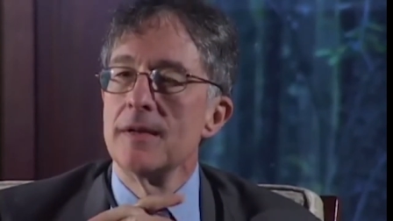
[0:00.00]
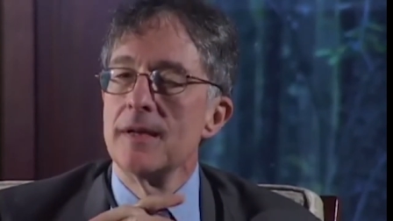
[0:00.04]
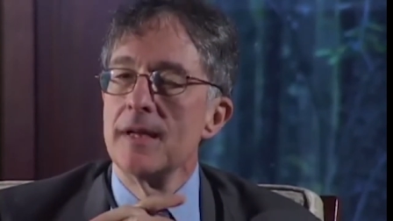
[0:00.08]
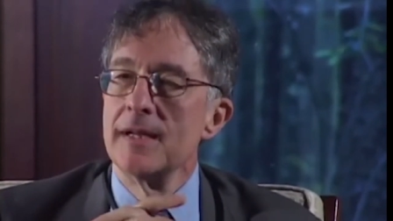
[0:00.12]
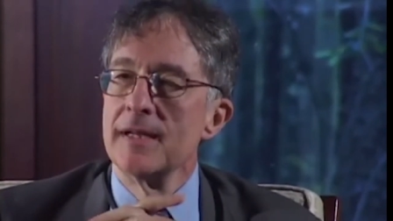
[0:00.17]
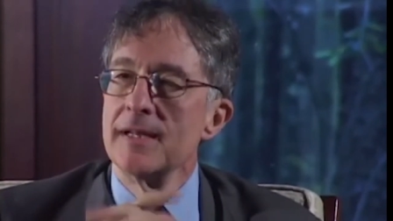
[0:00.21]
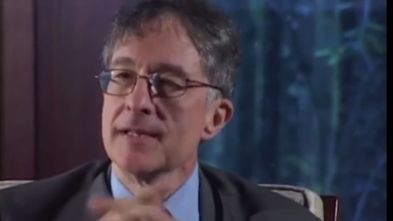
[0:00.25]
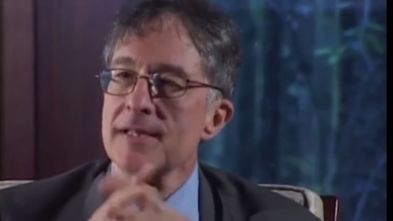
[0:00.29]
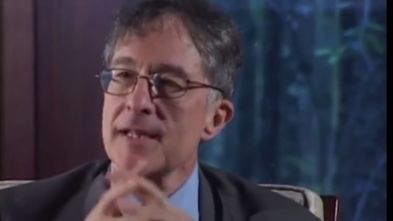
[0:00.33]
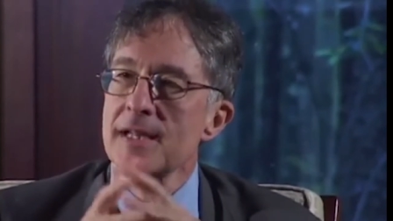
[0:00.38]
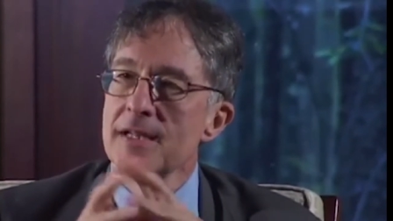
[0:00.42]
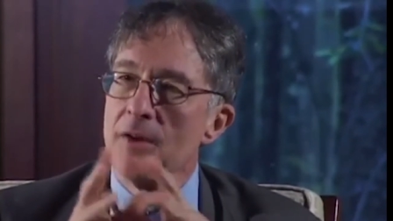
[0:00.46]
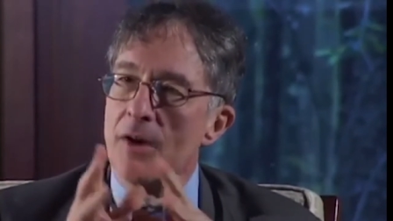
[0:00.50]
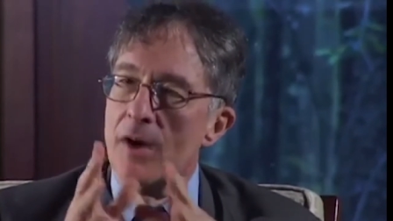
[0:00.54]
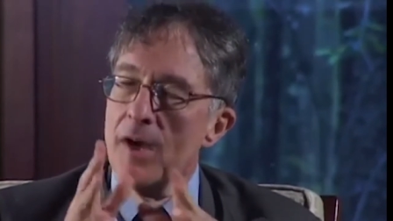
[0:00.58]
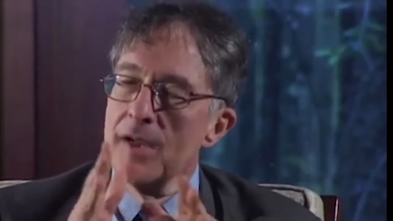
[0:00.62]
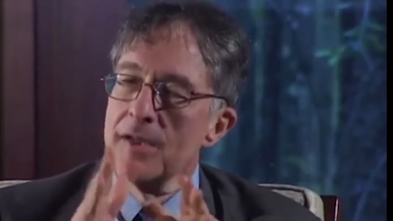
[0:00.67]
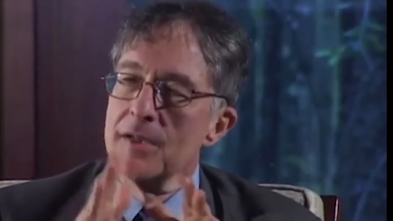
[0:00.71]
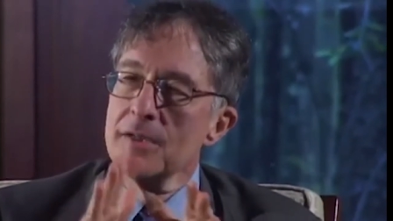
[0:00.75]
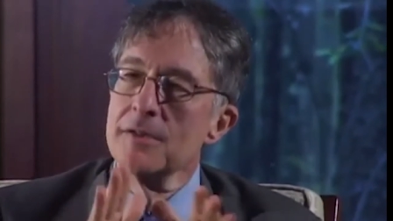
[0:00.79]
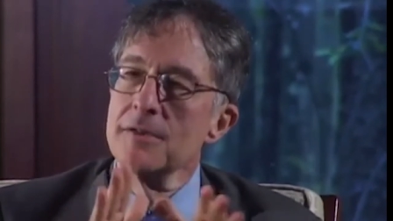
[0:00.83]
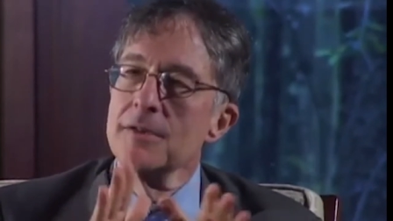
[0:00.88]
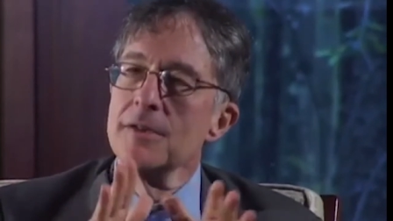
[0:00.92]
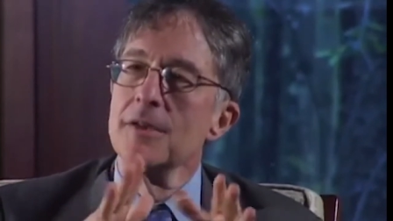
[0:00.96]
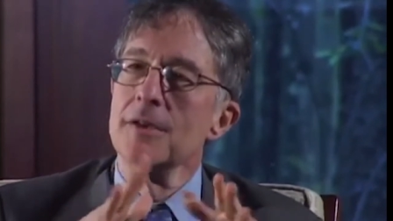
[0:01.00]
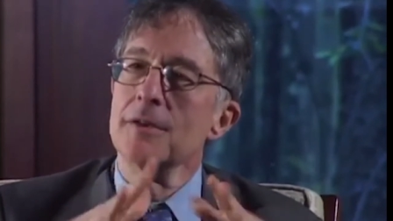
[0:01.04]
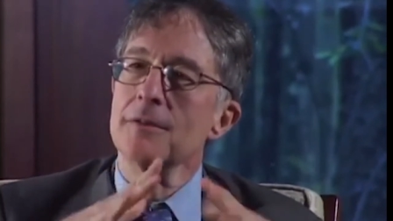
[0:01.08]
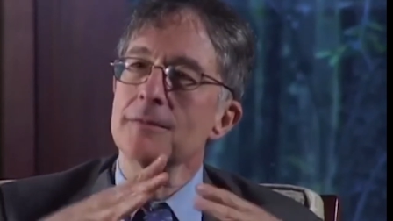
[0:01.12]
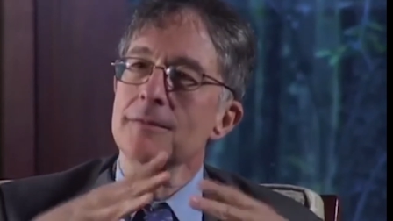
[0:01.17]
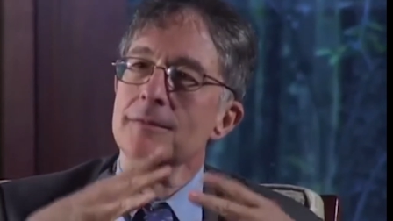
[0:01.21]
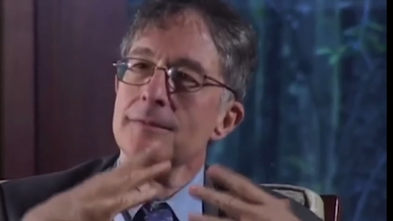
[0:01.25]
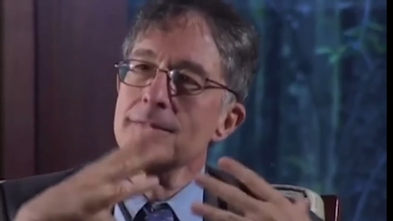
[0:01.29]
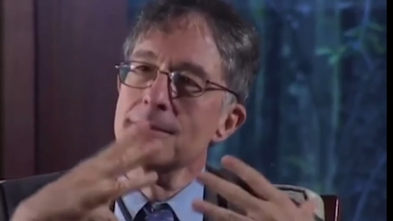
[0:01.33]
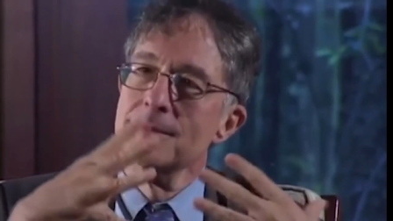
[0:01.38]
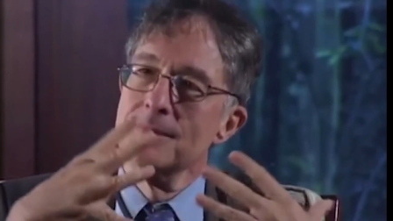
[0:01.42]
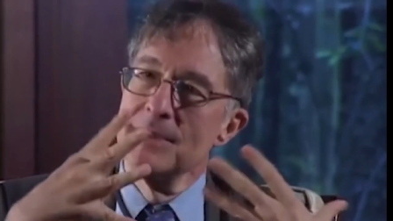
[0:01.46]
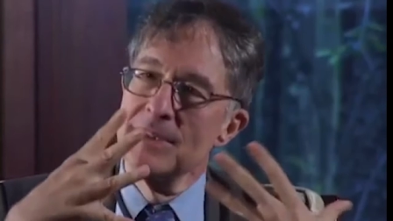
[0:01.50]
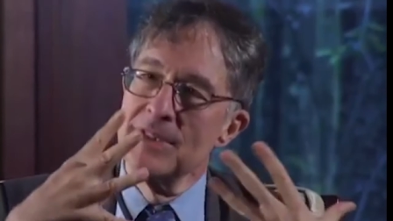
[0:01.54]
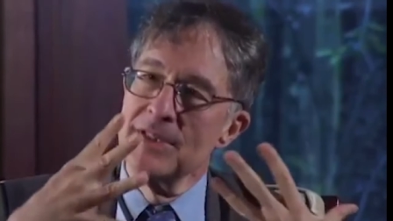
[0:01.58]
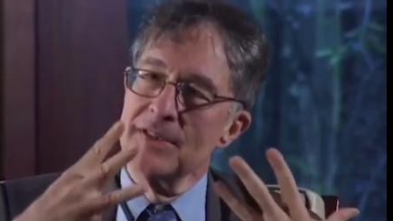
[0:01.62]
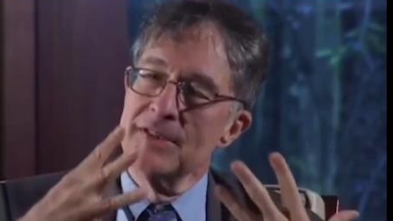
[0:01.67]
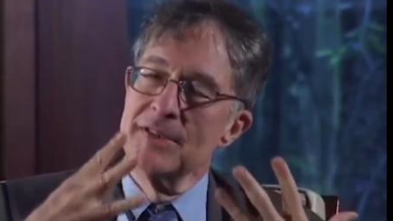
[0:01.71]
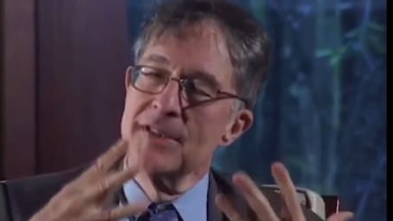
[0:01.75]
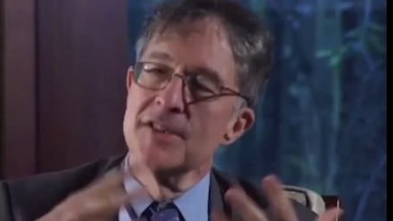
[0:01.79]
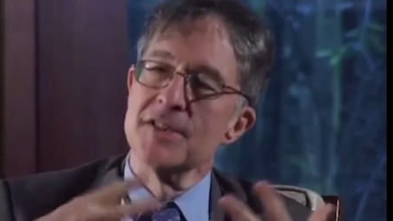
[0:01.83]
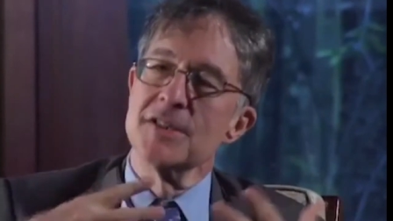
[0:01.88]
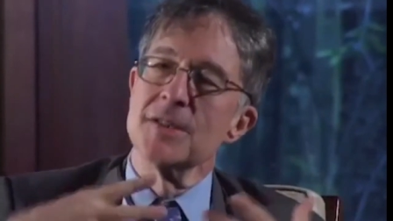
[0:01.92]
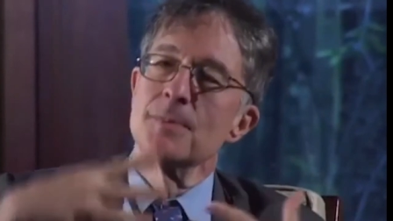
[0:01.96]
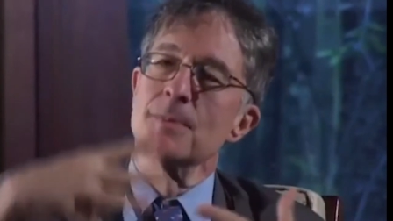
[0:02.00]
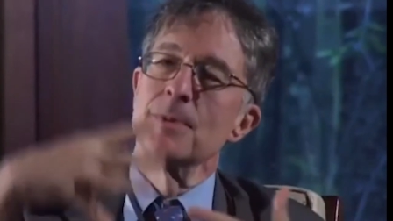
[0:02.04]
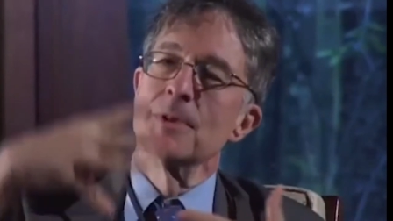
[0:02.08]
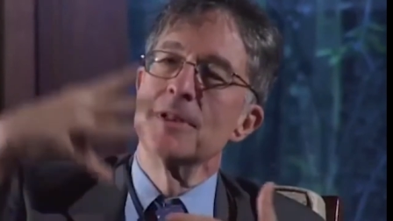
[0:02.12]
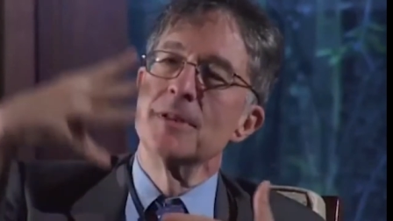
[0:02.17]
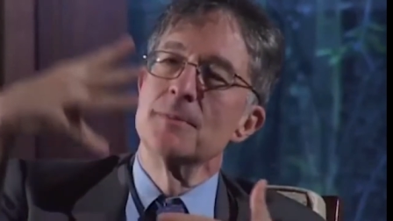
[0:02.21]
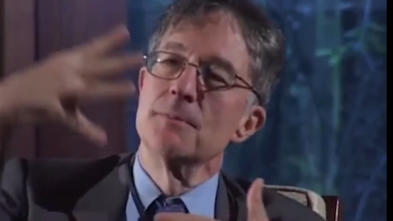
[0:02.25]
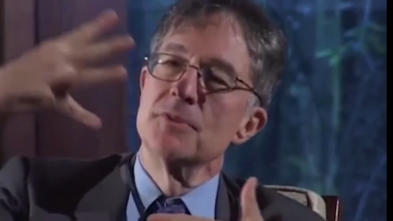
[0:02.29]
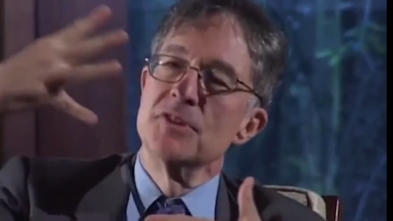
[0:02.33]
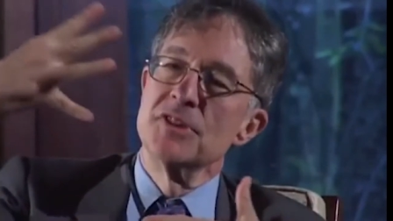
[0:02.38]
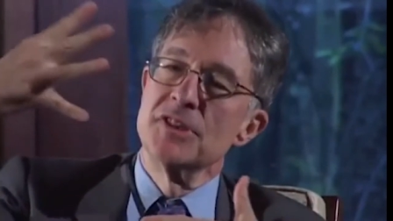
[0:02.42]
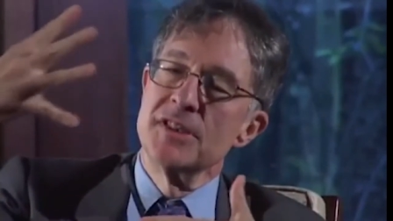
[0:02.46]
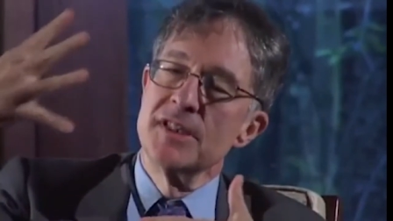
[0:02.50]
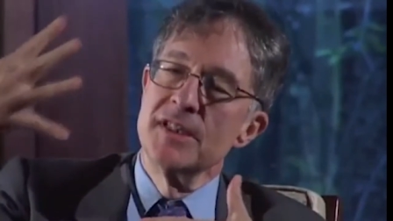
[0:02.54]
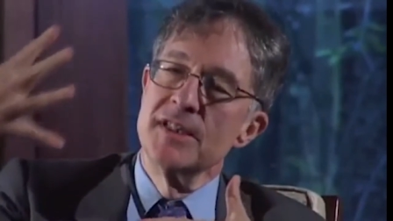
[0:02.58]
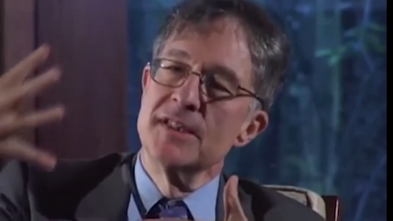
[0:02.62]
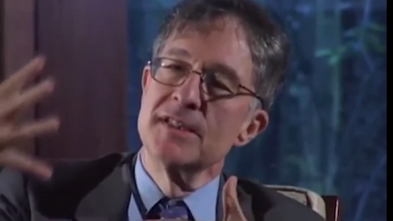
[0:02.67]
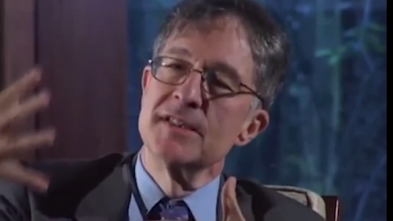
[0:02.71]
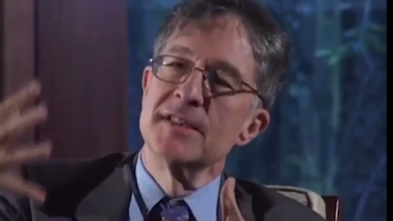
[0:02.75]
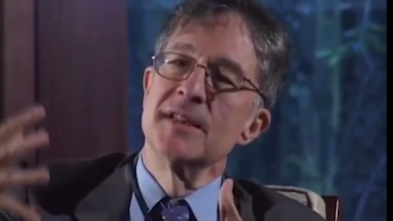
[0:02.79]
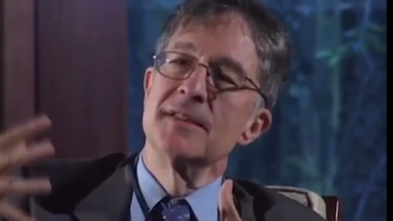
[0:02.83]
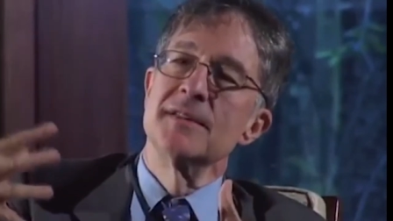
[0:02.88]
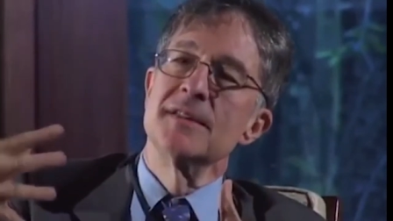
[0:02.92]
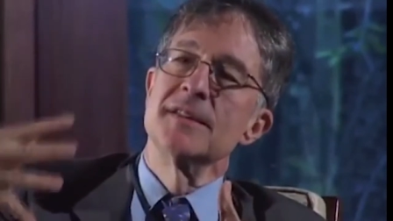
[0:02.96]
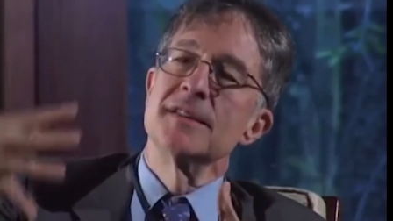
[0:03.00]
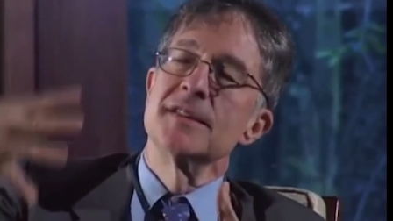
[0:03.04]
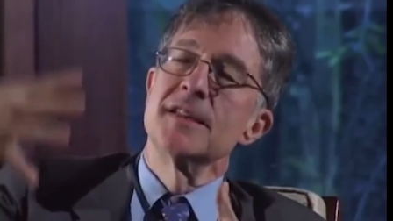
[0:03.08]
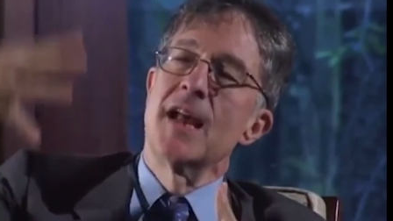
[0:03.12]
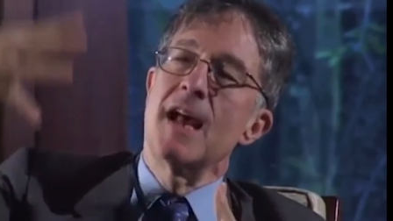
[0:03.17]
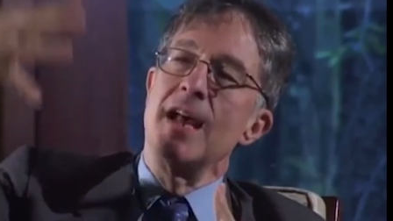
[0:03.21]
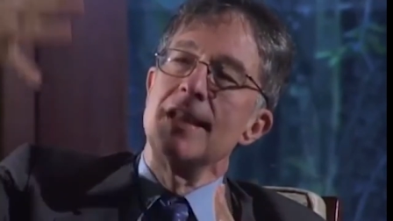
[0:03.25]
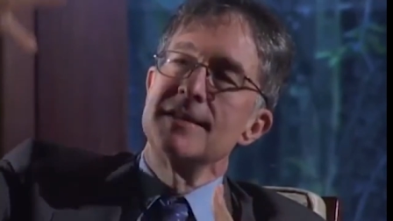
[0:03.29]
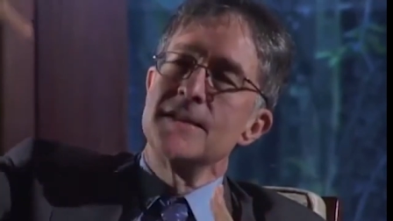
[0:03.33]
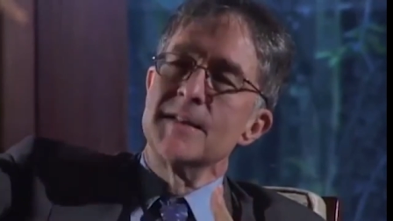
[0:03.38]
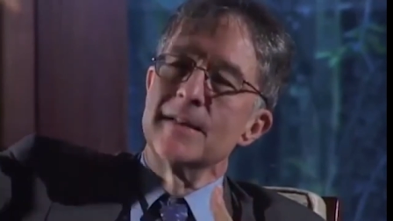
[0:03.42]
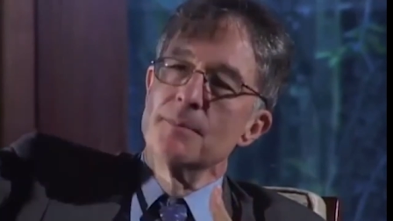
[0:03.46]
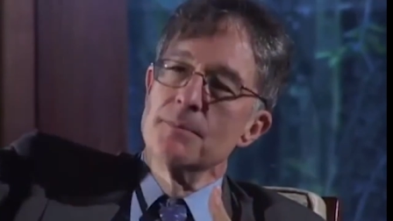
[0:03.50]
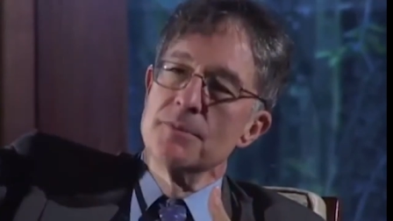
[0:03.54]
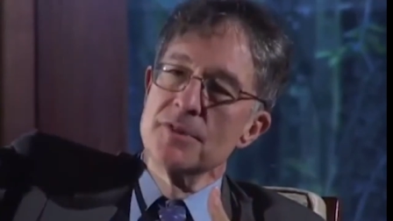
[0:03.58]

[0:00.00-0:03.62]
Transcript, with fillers: And as I argued, you know, discipline precedes synthesizing,